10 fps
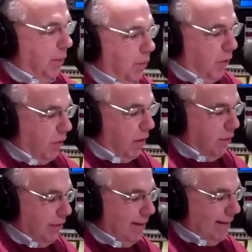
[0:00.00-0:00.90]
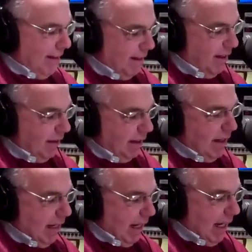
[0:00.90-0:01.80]
cause in Kenya,
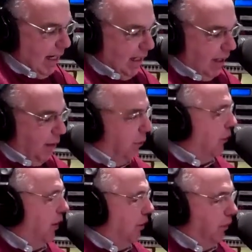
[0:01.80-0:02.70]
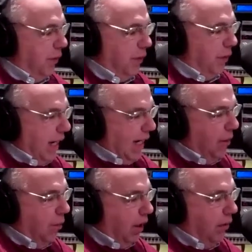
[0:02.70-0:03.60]
and for their
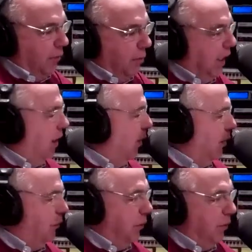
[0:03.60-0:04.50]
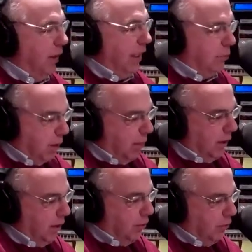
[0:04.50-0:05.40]
handiwork of making great food, and that's
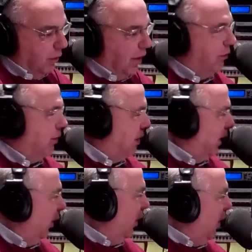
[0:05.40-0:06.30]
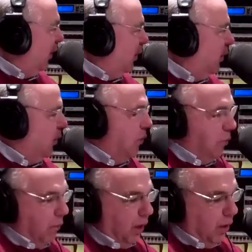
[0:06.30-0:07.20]
barbecue. So that's the title,
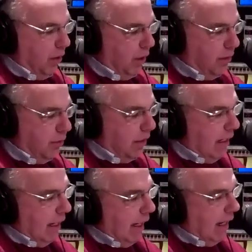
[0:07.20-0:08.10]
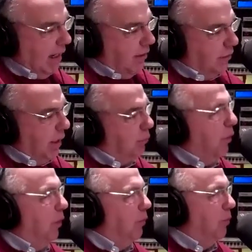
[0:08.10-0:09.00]
Q for a Cause. And James,
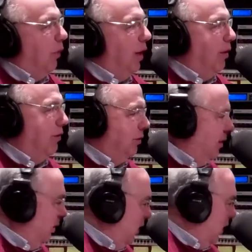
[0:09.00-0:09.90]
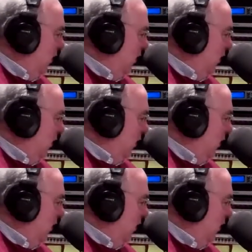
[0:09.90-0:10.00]
welcome to the program. Nice to see you today.